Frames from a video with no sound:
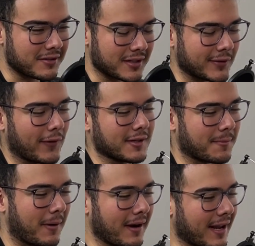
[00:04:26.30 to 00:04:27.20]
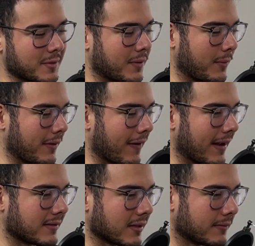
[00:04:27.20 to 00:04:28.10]
just as far as the podcast, we've
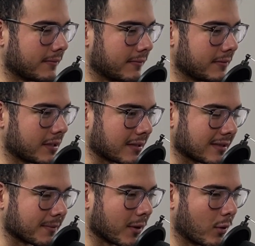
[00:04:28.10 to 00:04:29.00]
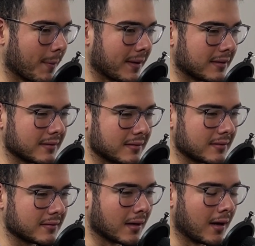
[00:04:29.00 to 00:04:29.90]
had some equipment
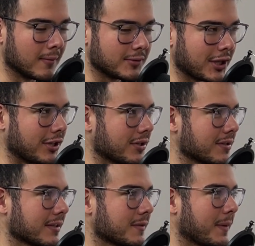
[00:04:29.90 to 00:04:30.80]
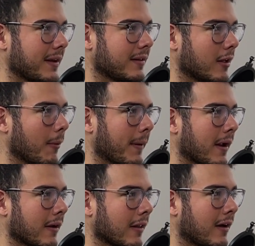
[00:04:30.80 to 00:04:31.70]
changes. It's been helping
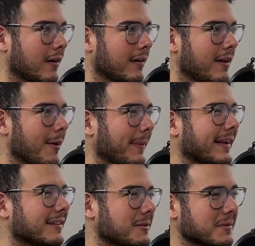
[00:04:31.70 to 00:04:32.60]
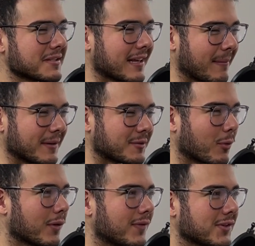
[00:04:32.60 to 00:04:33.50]
out a lot, making it seem just that much
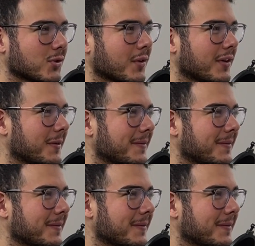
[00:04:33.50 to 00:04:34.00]
more official, you know?